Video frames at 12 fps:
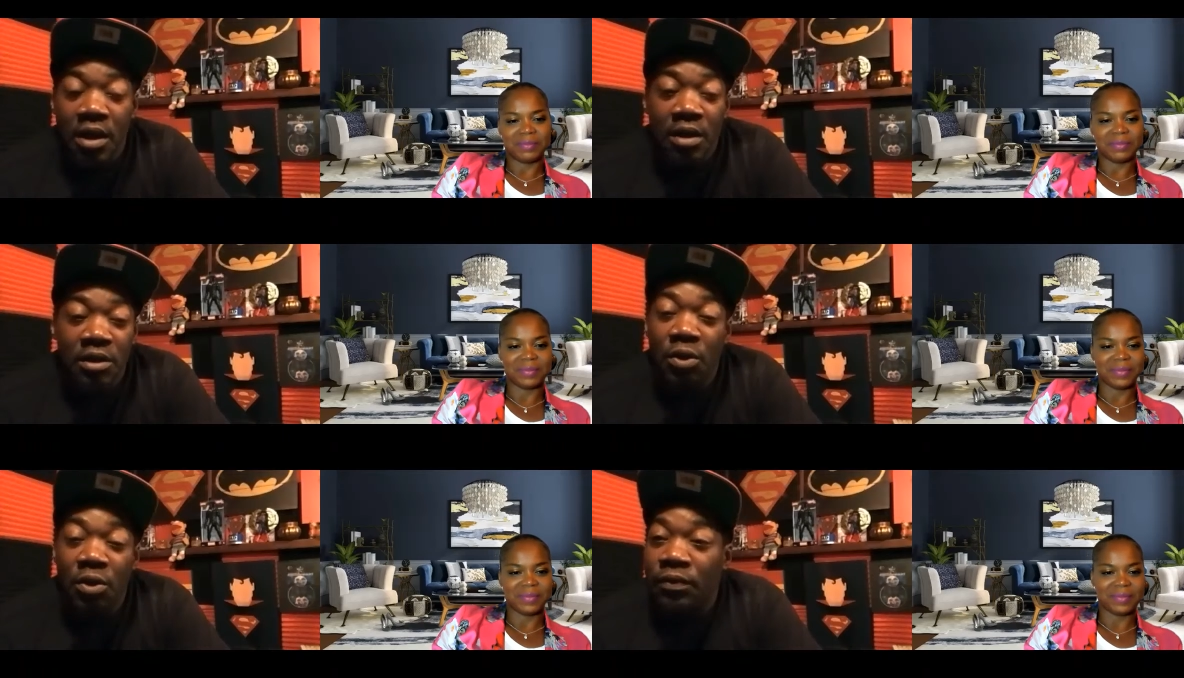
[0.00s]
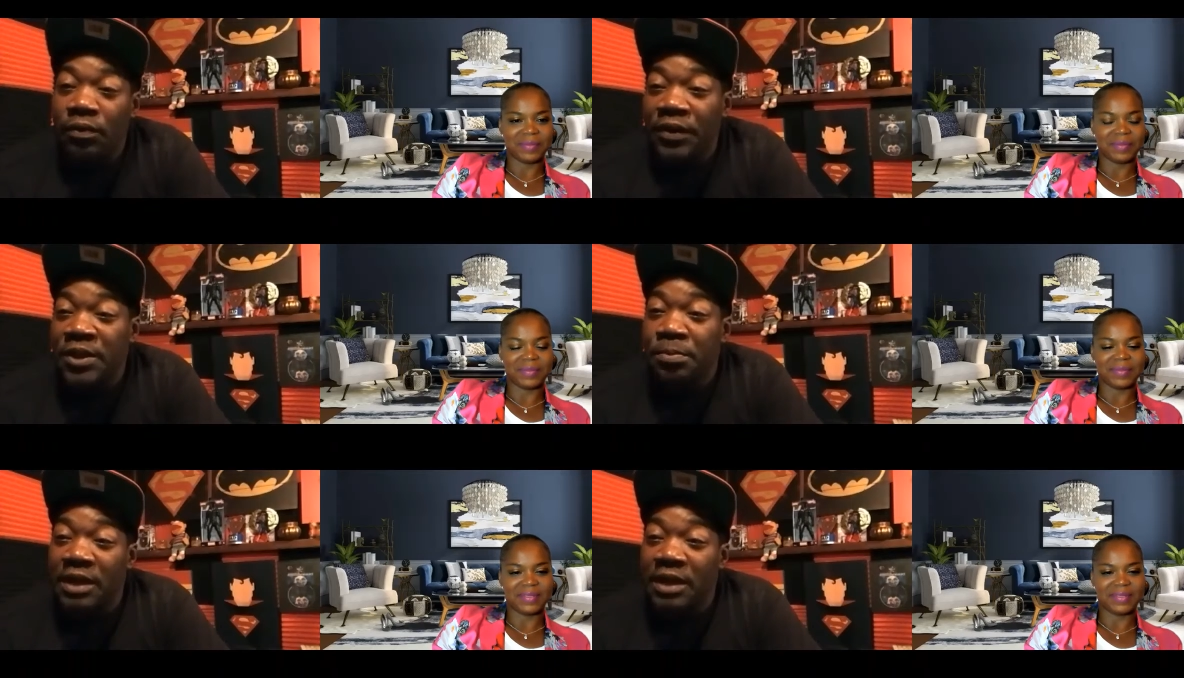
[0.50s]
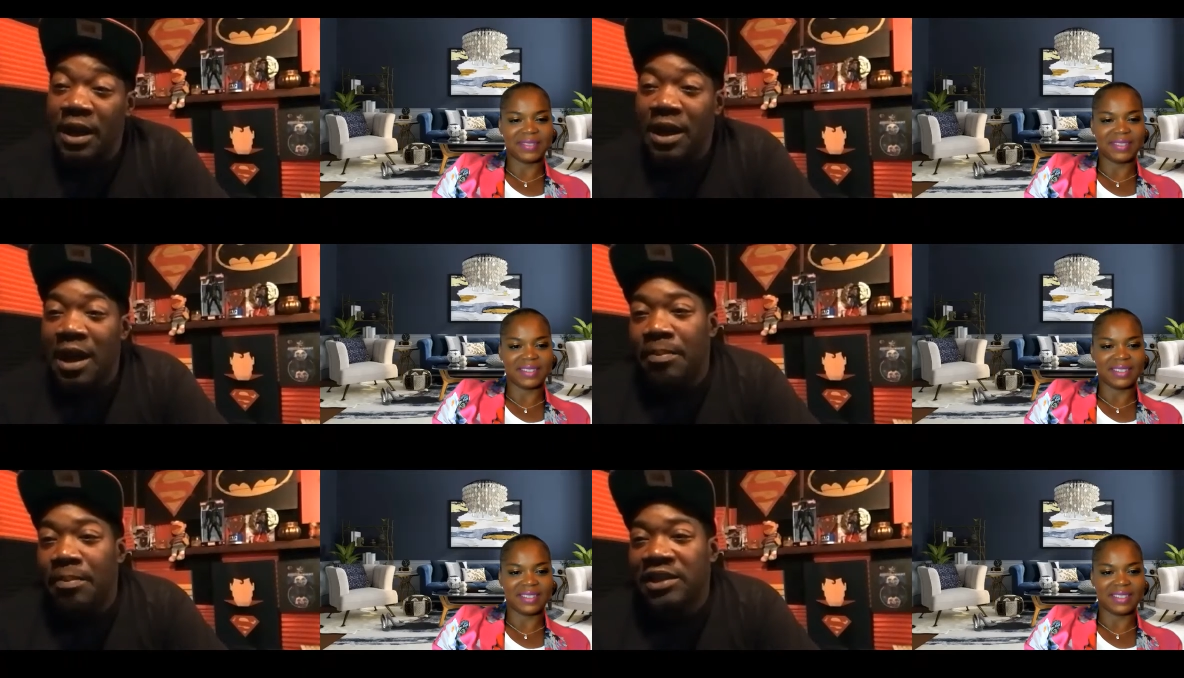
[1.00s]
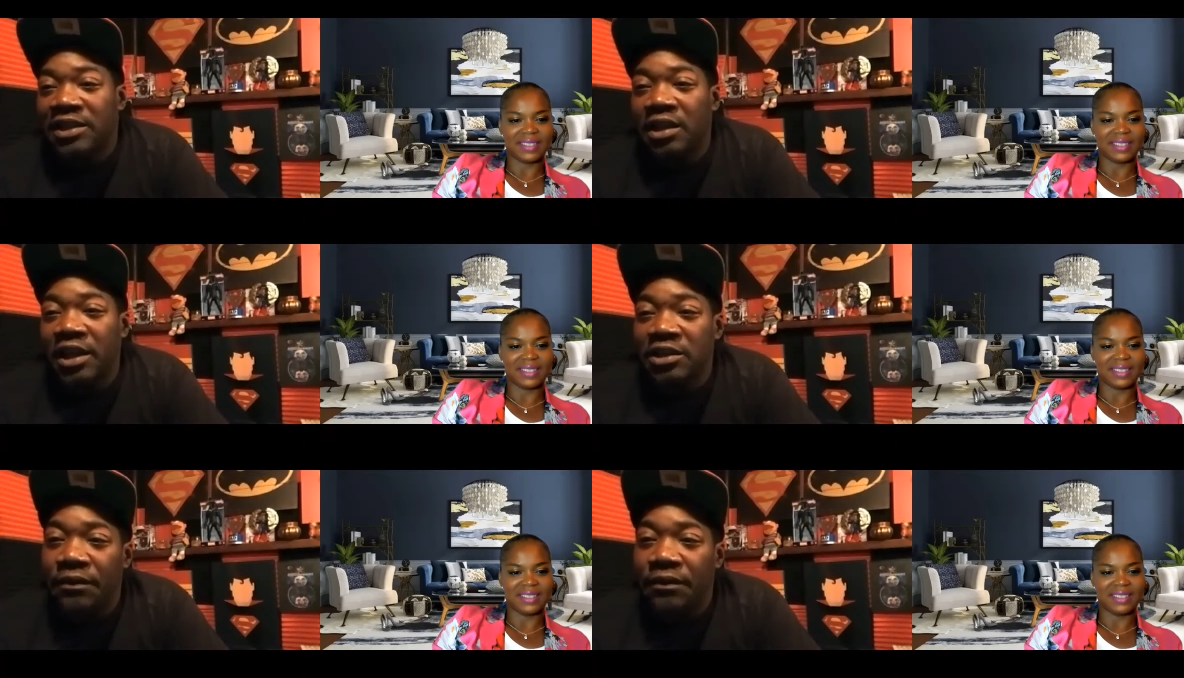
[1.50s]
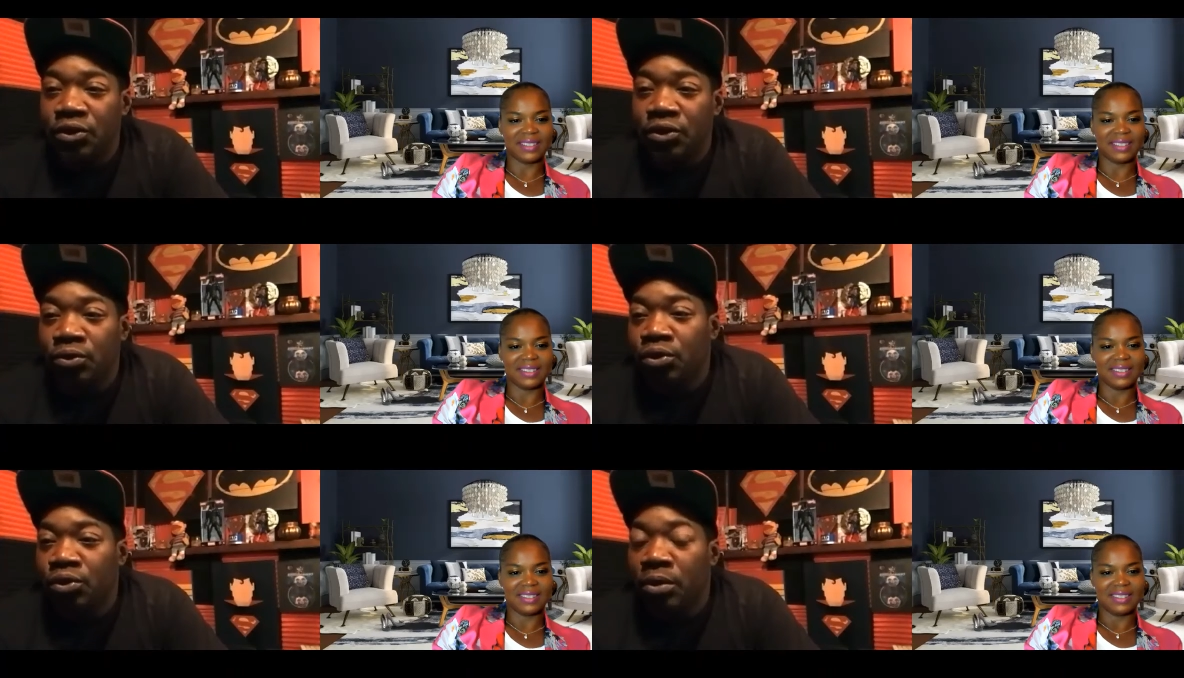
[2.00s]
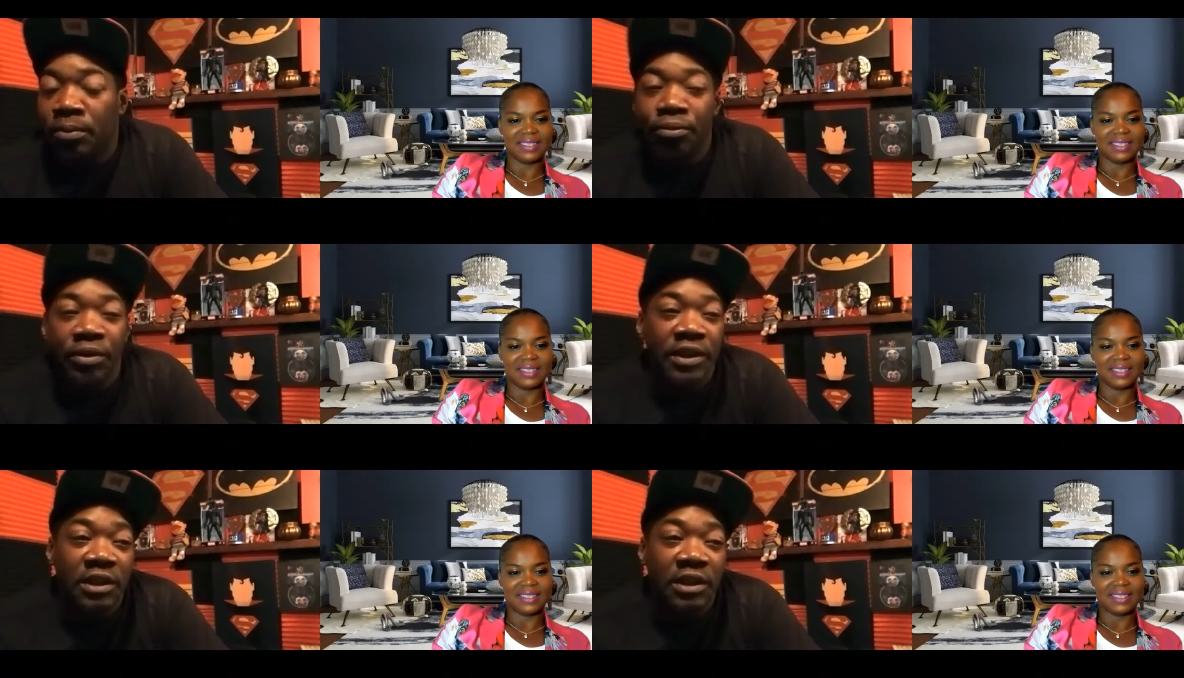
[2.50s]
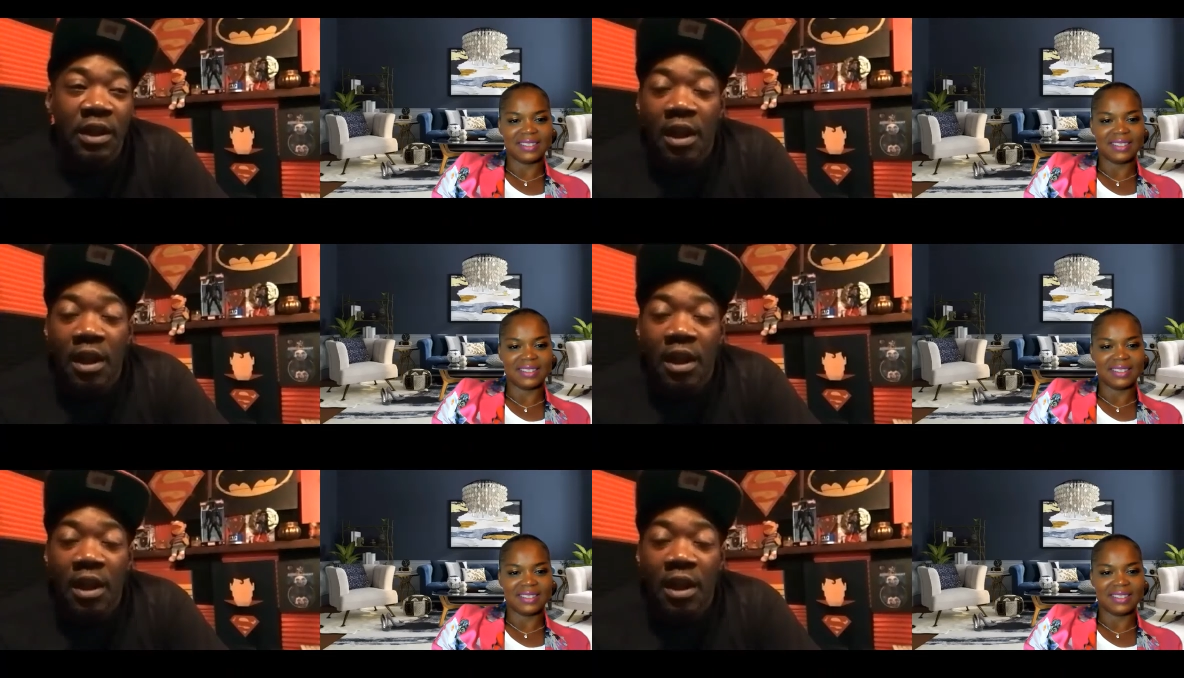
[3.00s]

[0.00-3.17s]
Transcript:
Speaker 1: so facebook.com backslash official judah priest